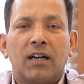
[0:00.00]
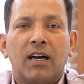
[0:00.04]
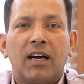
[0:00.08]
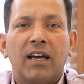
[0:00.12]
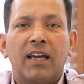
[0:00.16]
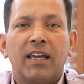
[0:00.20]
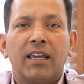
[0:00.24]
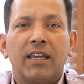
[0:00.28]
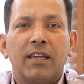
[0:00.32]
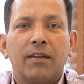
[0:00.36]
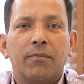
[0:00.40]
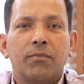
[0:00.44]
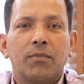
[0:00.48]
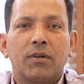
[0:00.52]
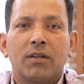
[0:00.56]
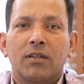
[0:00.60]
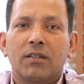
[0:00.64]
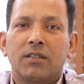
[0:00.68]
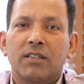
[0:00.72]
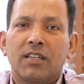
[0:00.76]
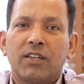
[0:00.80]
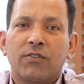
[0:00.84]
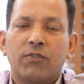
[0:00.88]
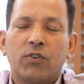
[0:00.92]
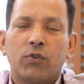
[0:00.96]
Hi
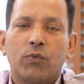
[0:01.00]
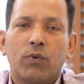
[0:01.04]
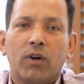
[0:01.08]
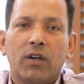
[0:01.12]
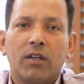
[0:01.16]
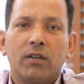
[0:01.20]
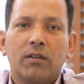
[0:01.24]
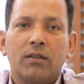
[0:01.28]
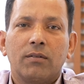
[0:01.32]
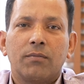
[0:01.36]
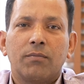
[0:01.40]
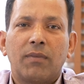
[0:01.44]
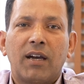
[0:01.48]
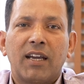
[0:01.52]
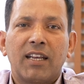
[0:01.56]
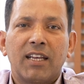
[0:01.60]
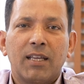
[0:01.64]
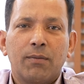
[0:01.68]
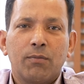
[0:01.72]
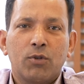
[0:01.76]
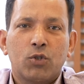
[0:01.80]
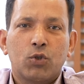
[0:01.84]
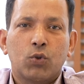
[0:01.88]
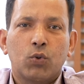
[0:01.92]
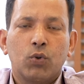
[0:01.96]
everyone, my
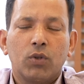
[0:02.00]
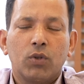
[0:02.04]
name is